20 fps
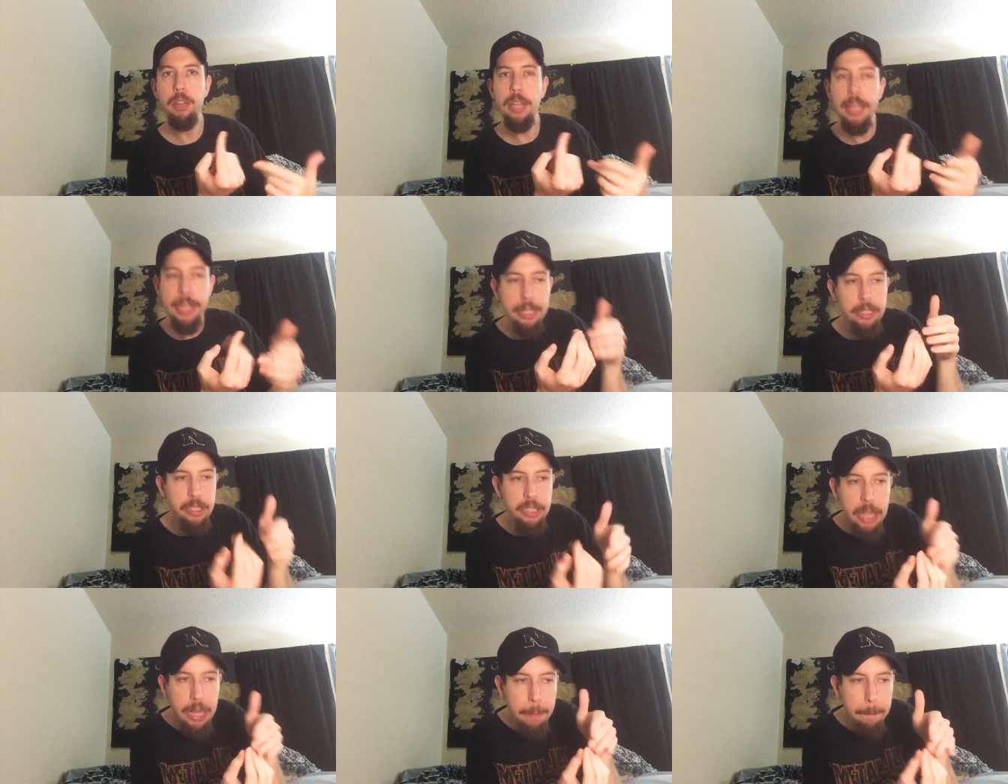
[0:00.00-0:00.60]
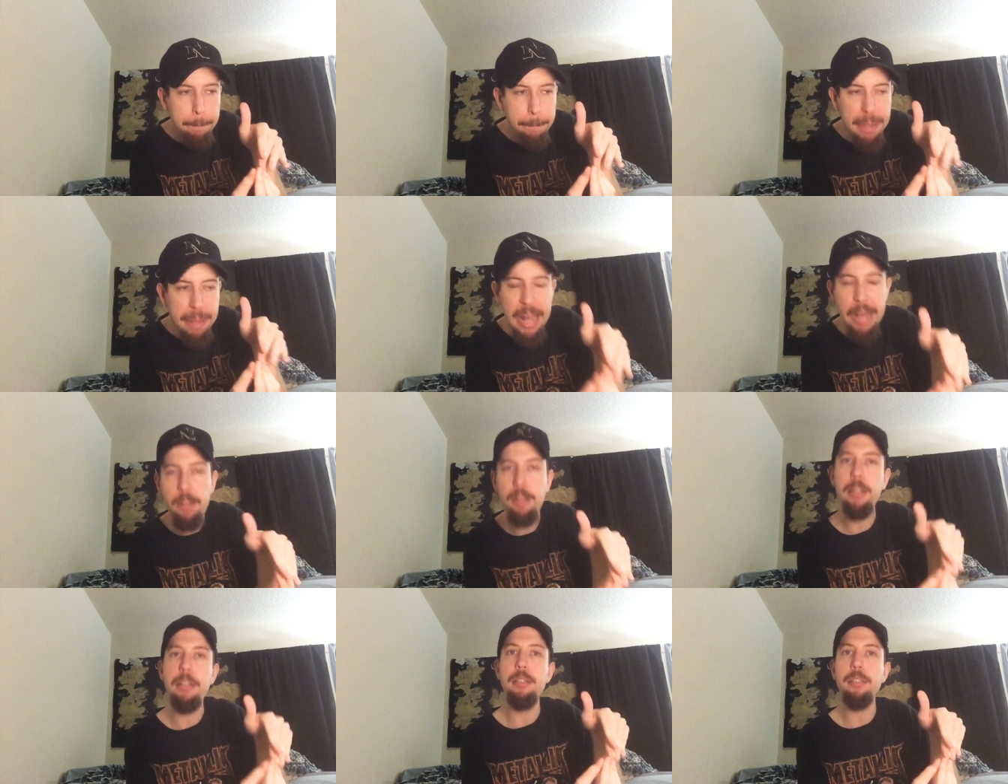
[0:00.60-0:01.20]
think it's going to
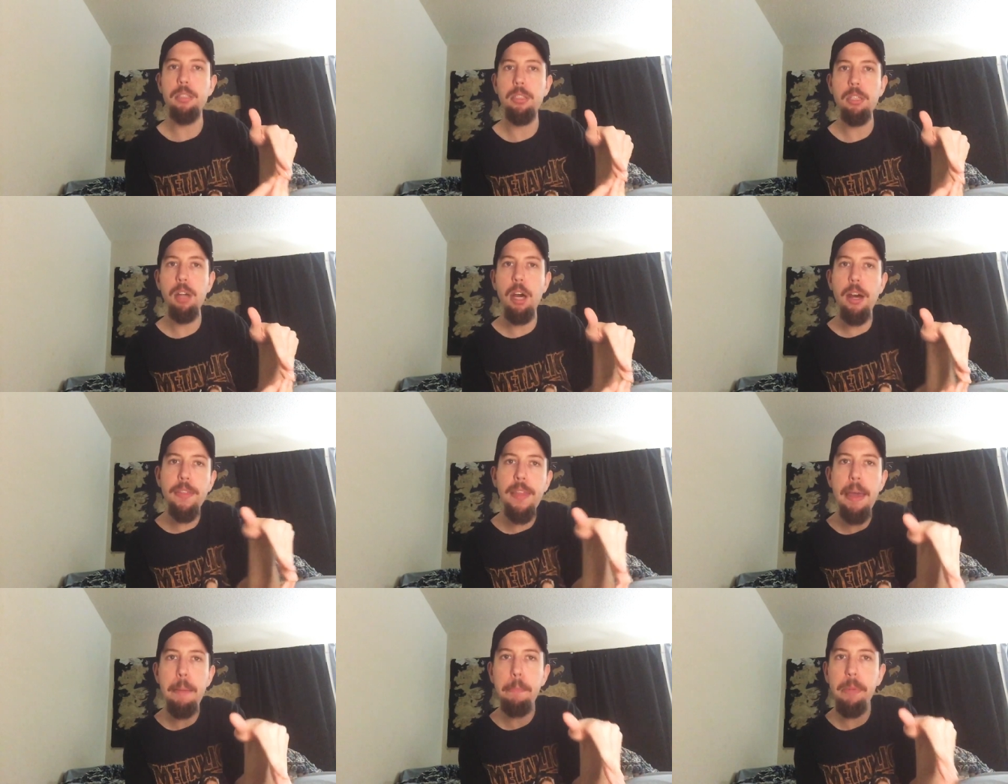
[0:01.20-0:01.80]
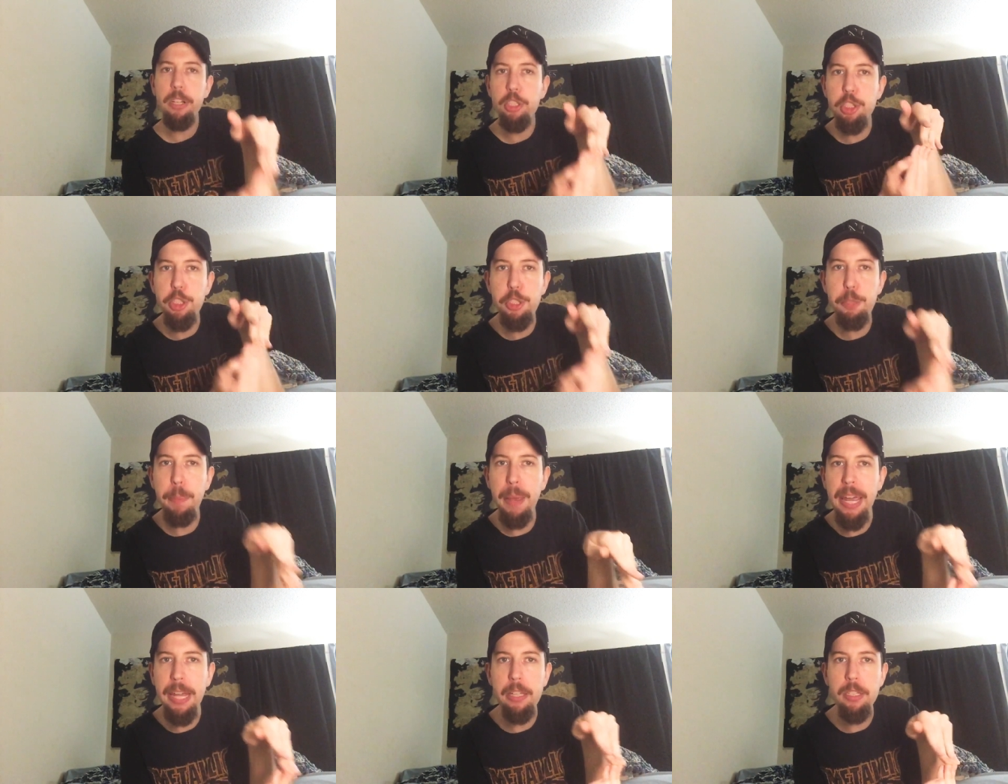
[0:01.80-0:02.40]
balance on that much
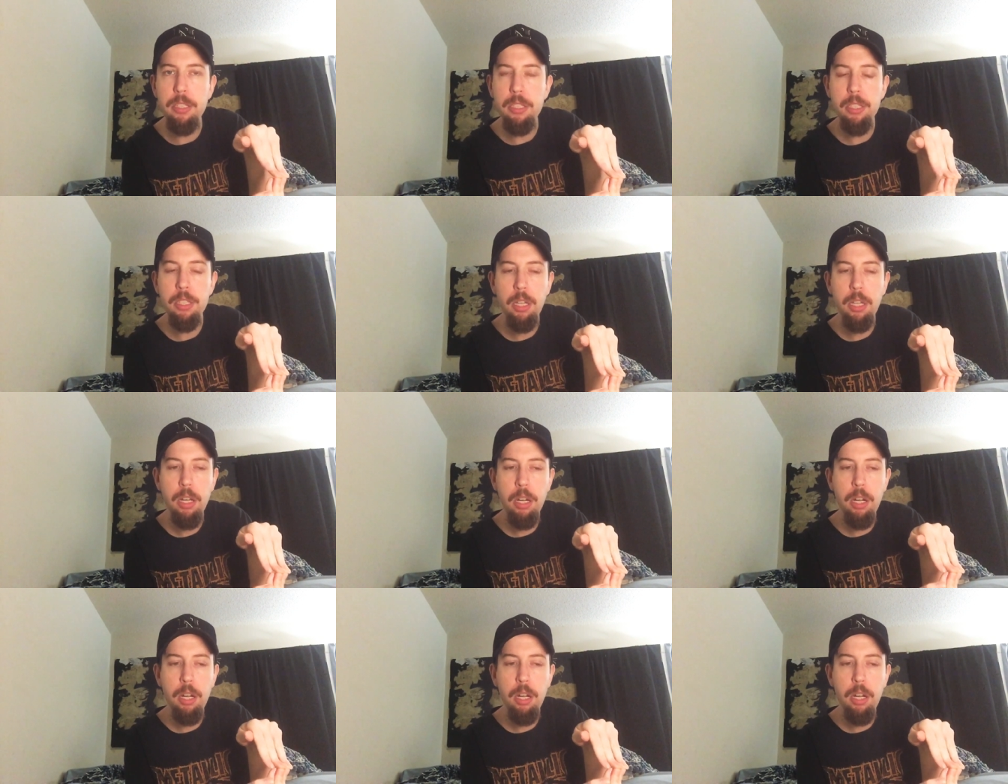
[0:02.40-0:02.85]
space